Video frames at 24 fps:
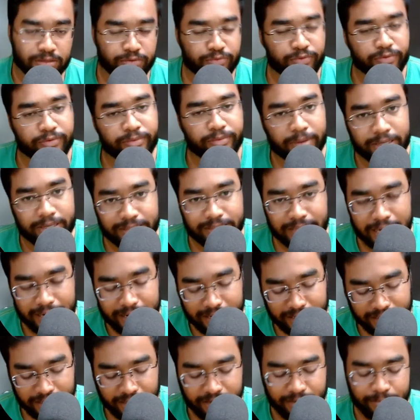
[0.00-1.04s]
We will be
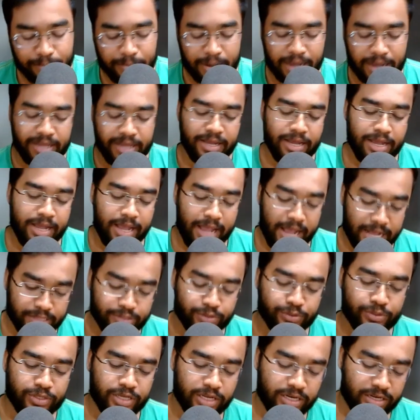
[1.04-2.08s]
deciding it by
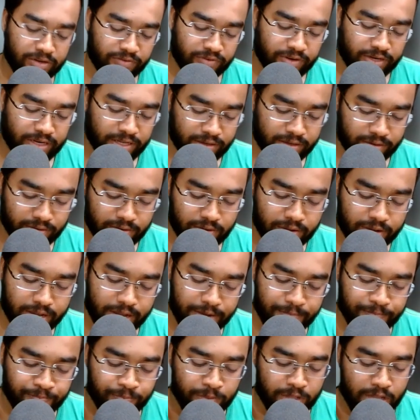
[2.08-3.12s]
associativity.
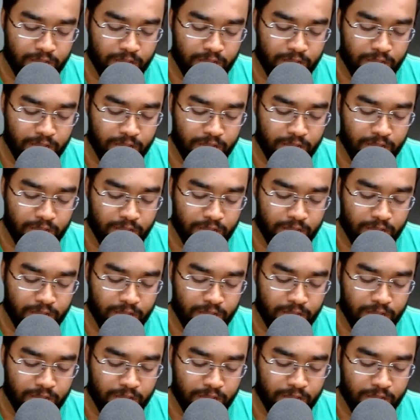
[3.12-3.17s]
Okay.